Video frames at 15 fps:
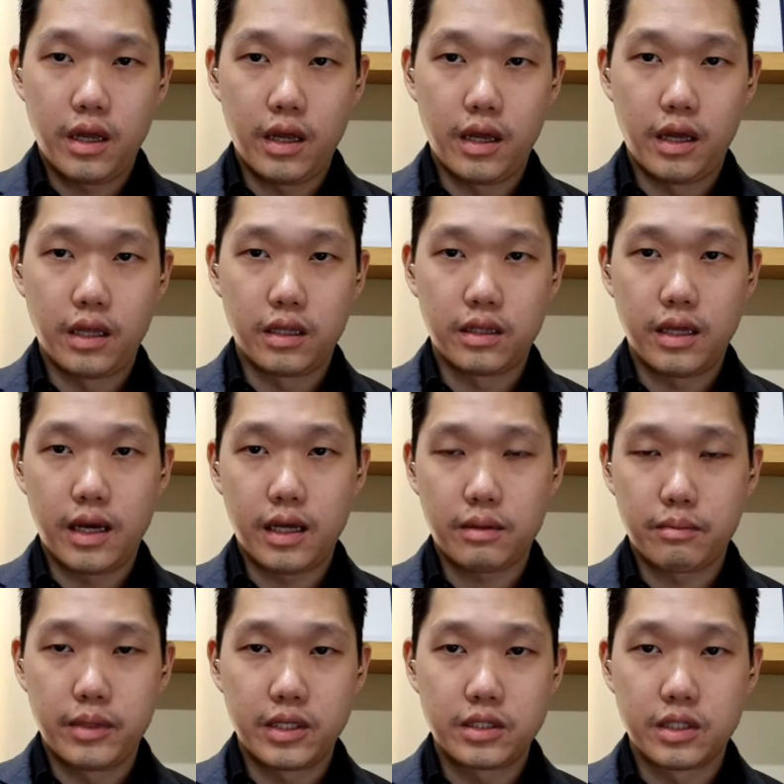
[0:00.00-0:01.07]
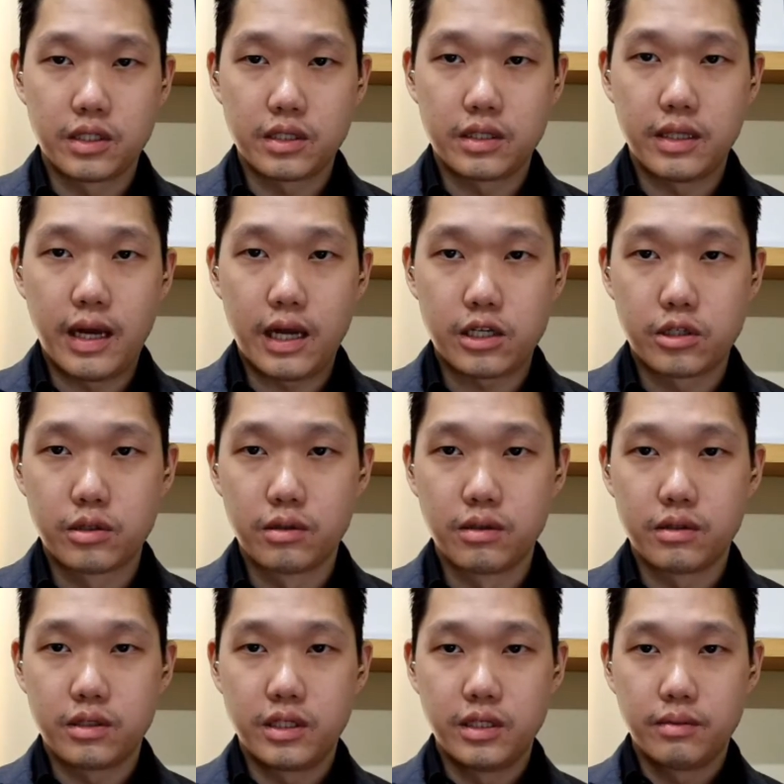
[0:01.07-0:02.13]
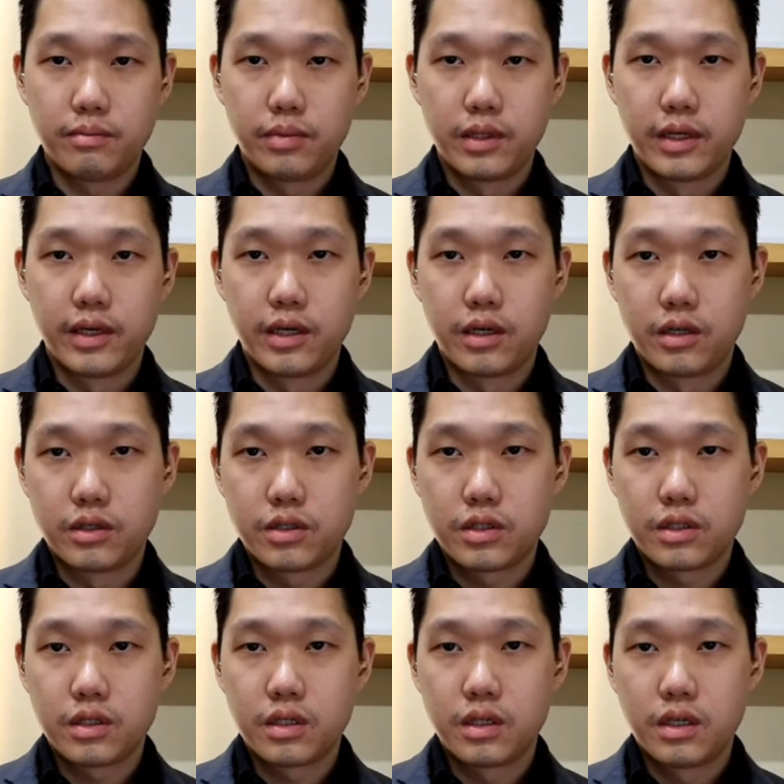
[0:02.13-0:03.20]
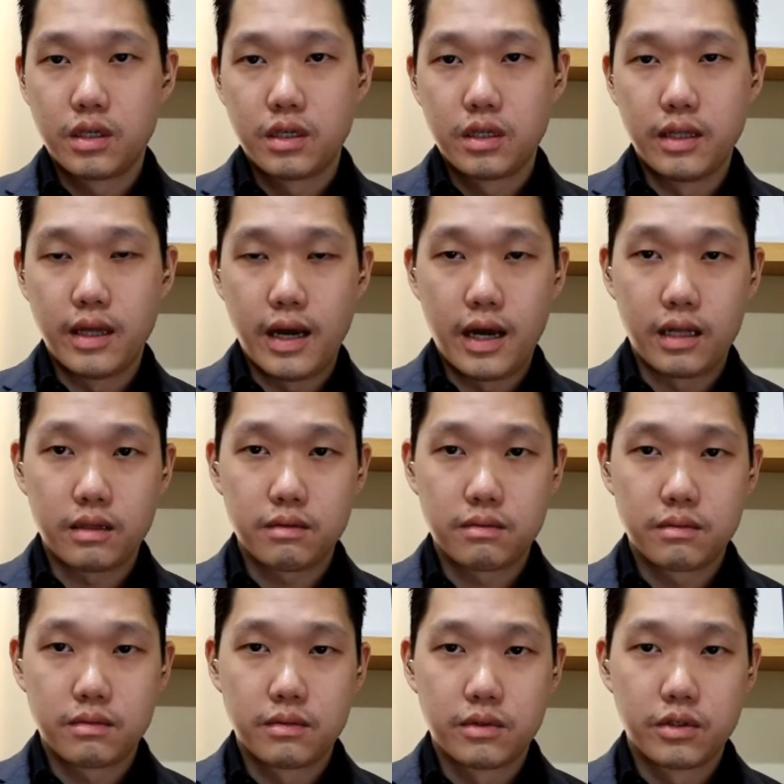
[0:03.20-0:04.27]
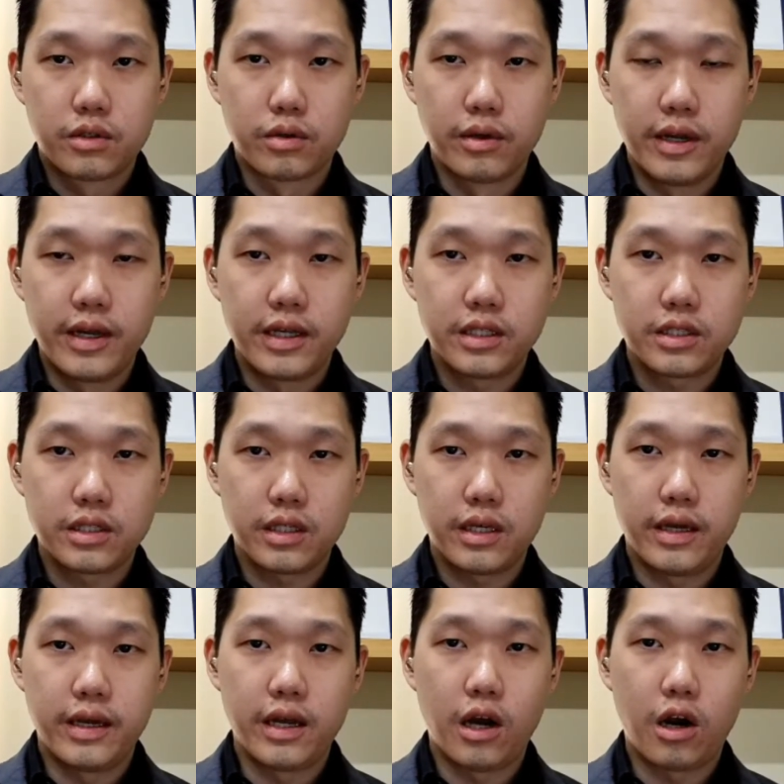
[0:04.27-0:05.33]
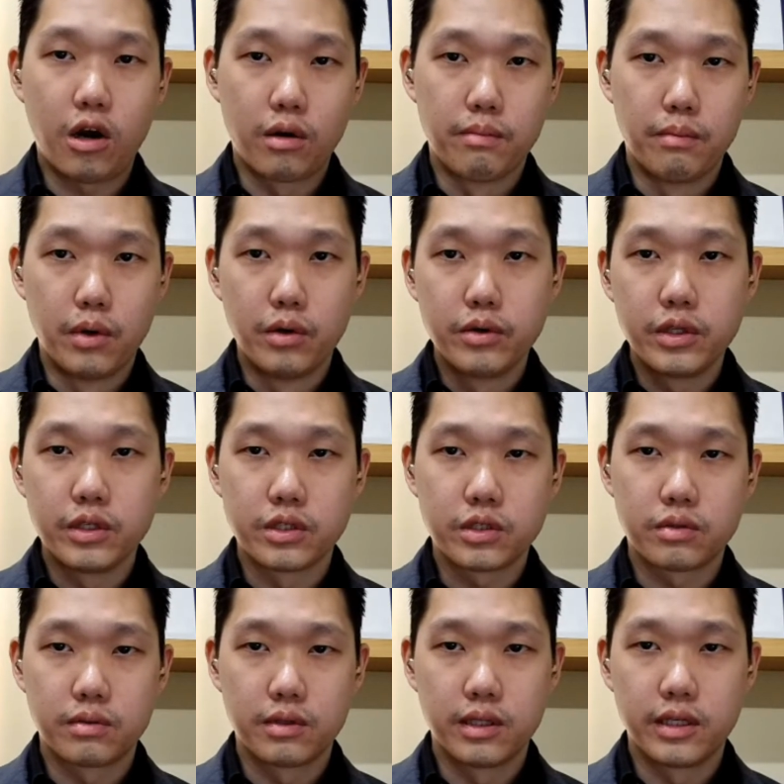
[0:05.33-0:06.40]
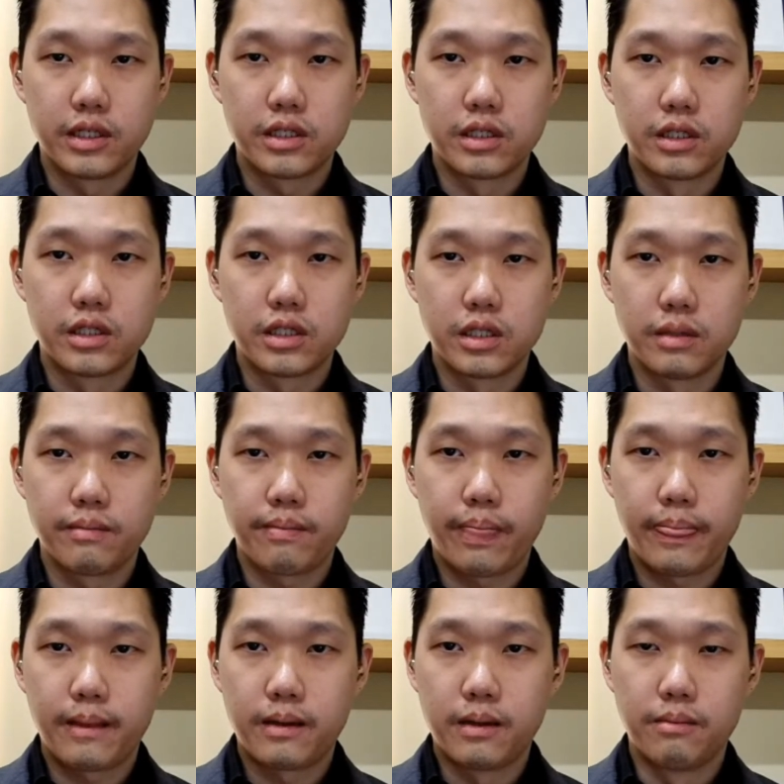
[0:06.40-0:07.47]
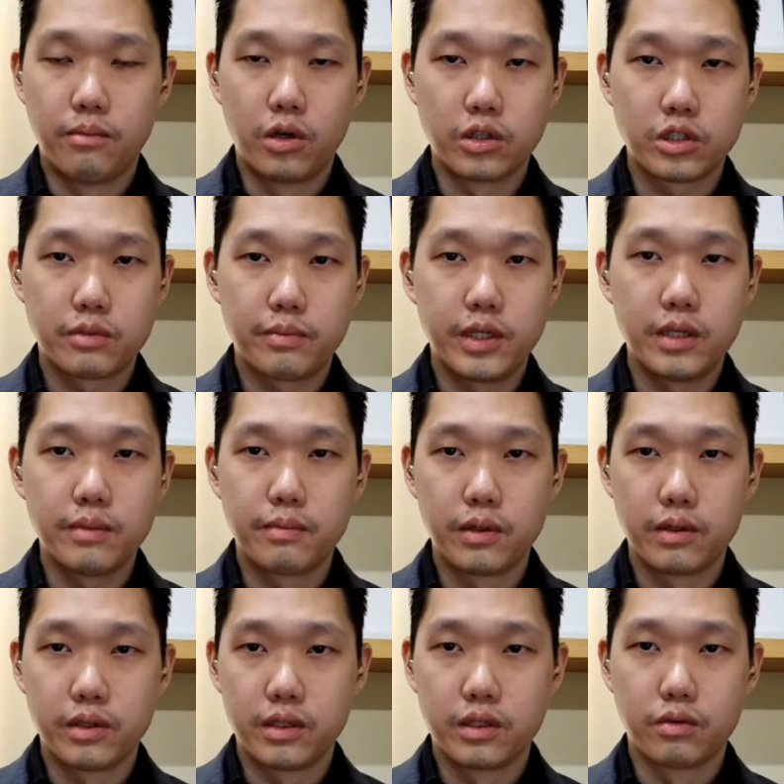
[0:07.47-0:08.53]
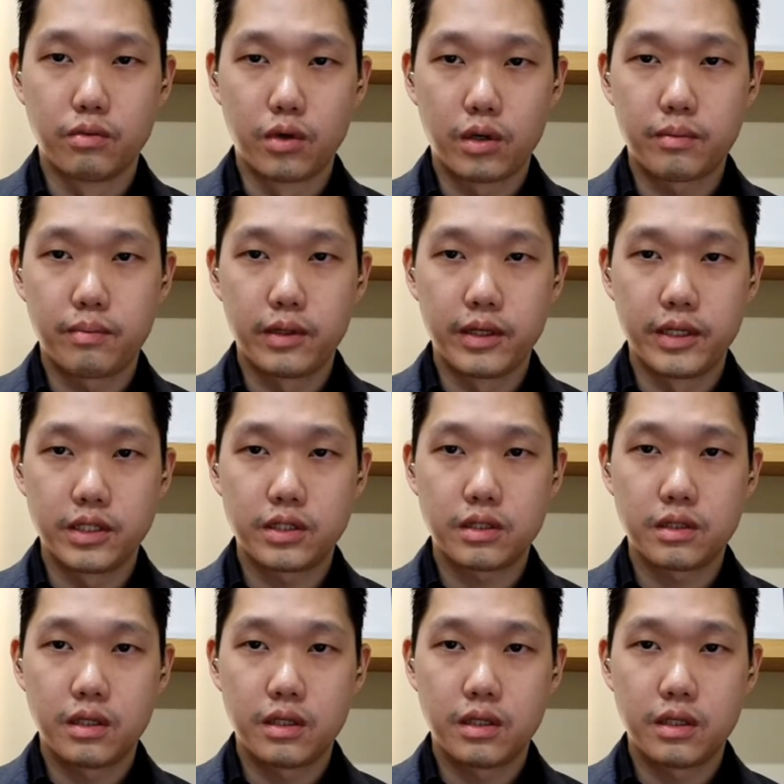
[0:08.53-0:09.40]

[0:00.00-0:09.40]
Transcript: and that makes us natural team players that create a harmonious relationship amongst people in the workplace.